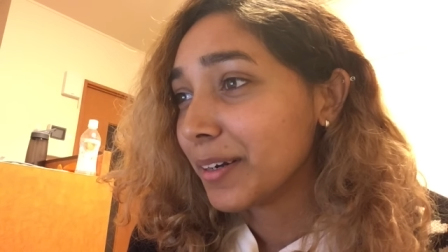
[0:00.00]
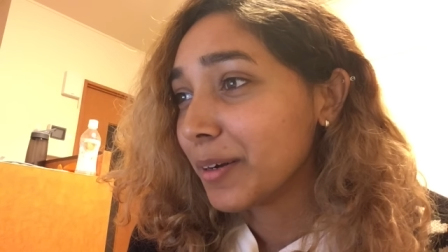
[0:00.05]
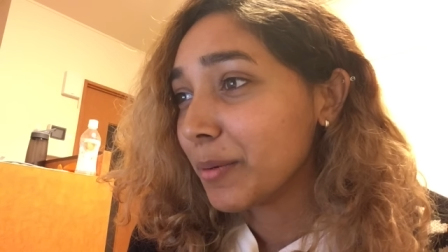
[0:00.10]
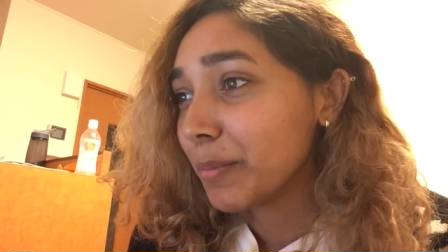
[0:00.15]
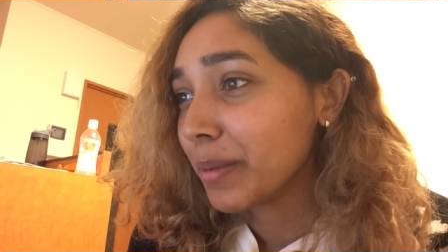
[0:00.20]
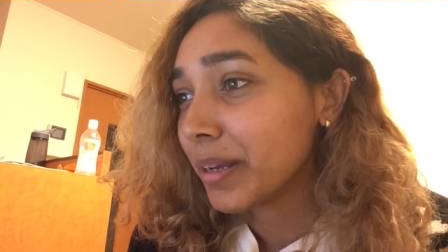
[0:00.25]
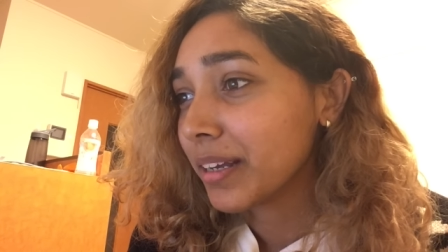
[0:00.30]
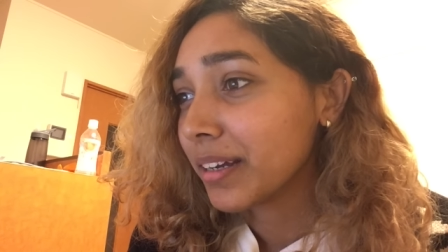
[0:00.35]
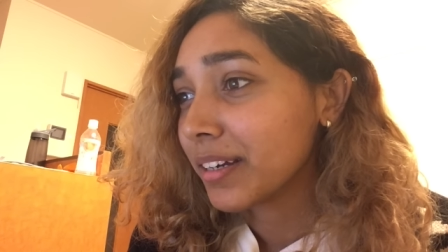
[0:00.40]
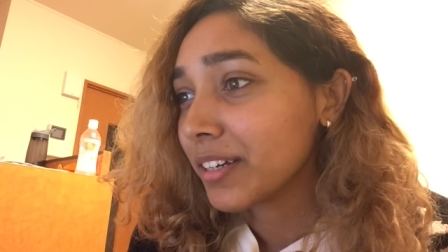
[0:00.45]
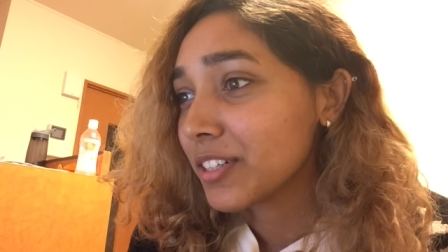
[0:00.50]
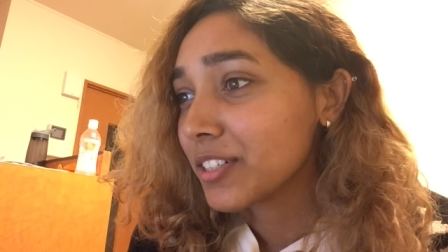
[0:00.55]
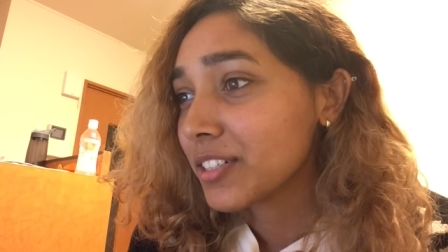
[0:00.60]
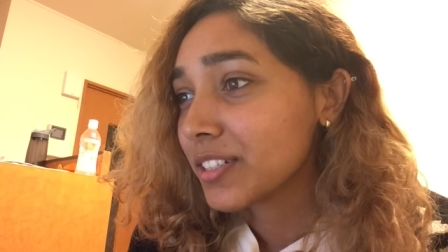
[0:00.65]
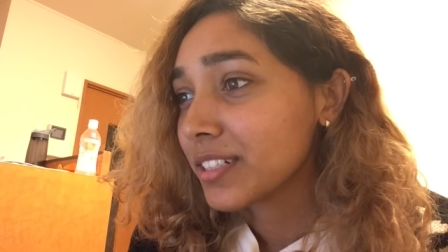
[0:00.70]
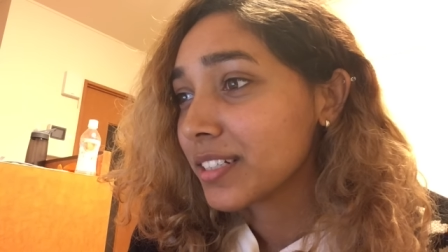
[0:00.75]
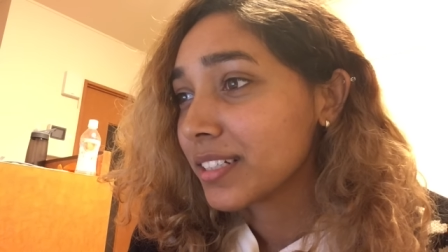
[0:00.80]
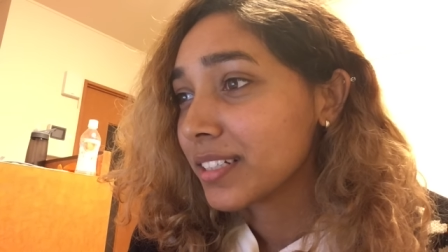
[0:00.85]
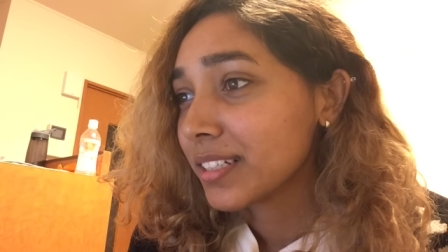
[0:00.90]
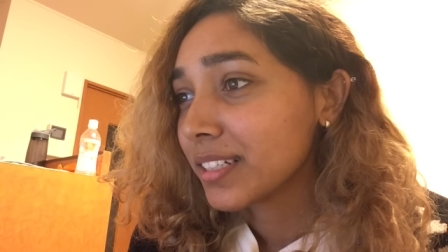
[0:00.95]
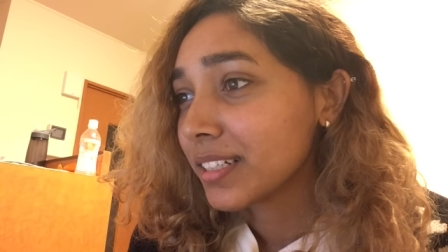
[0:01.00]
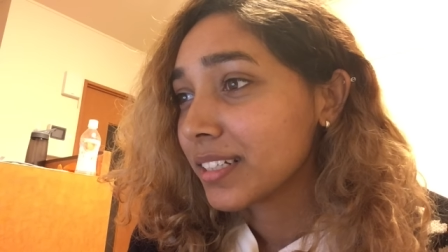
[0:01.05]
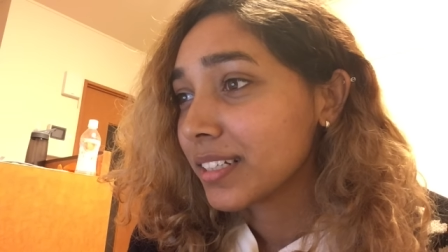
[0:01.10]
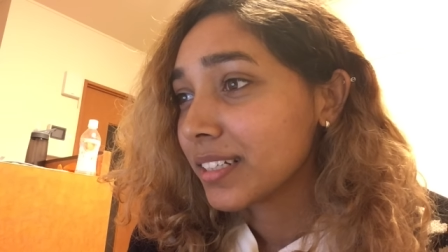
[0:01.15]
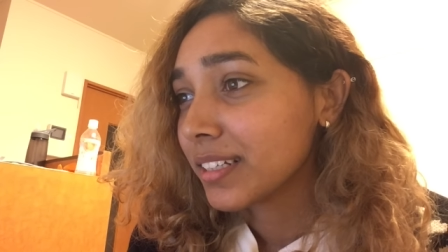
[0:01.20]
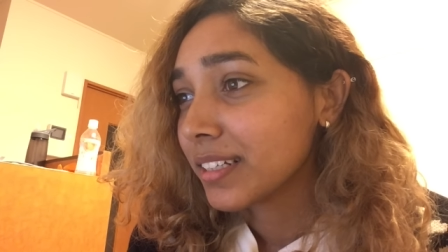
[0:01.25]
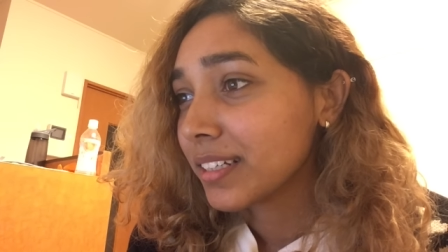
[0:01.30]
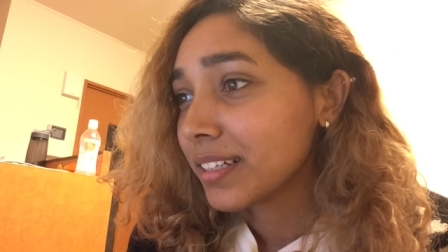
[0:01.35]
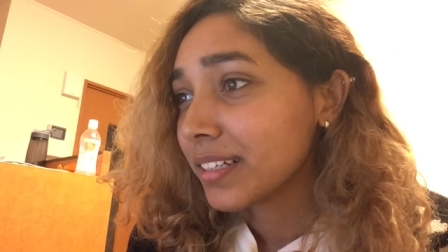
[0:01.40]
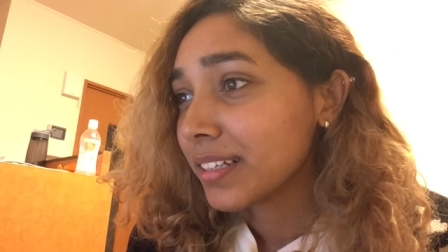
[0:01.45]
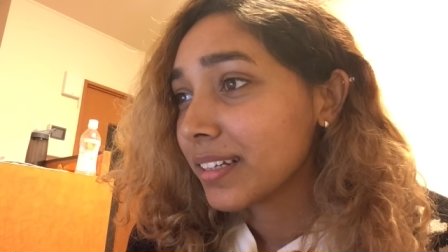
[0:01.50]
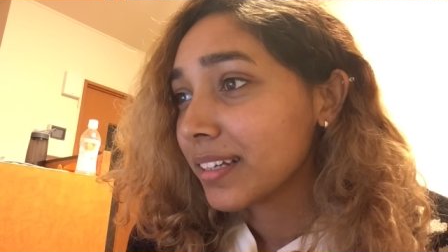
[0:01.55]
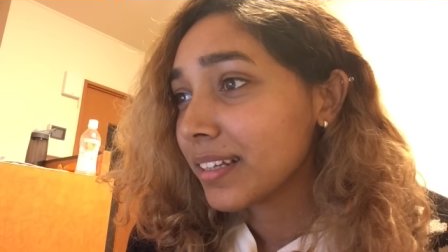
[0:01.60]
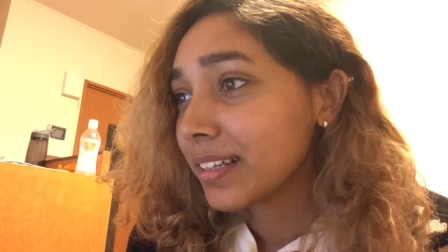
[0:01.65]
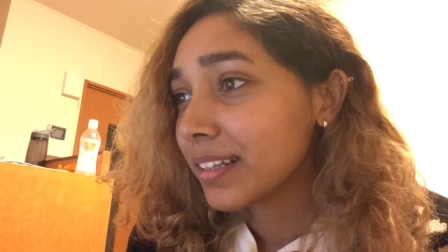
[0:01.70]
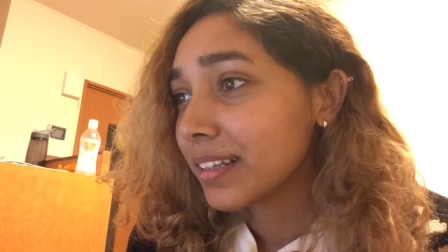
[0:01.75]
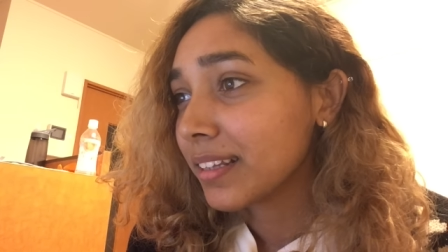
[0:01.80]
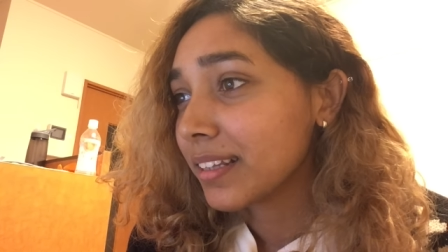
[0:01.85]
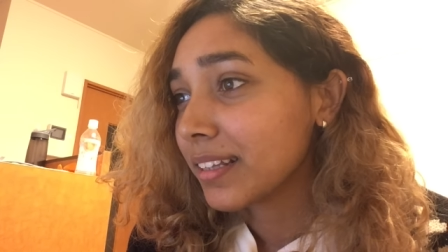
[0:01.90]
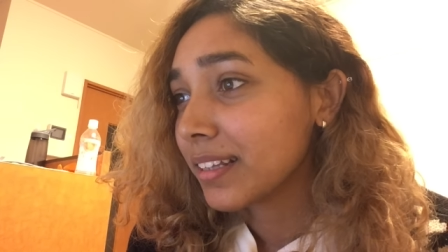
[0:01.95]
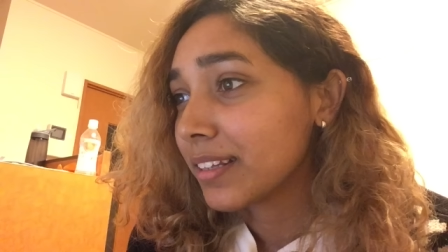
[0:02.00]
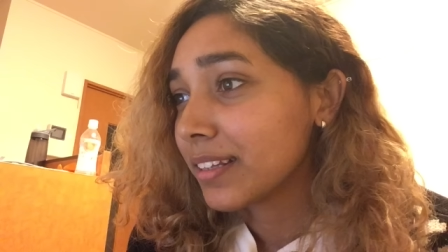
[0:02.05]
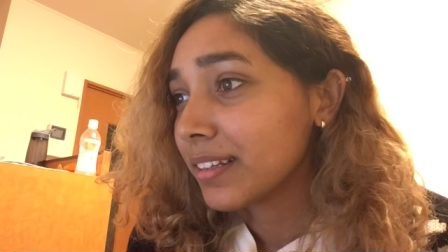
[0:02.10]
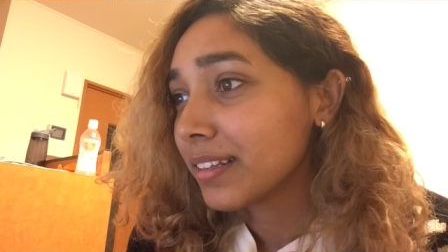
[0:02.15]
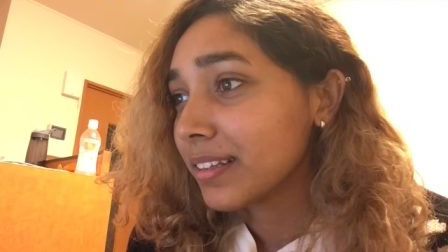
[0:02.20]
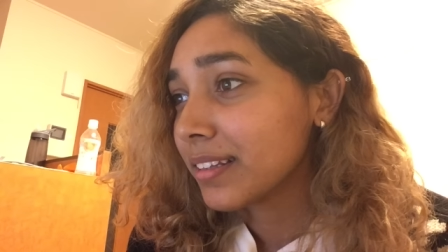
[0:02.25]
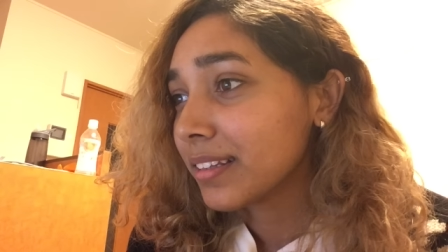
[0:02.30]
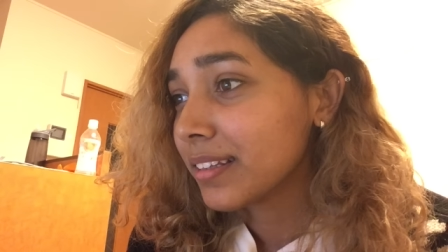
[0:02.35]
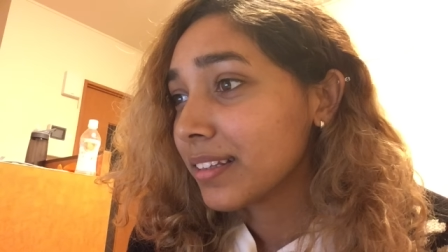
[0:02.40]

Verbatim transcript: Oh my gosh. And then,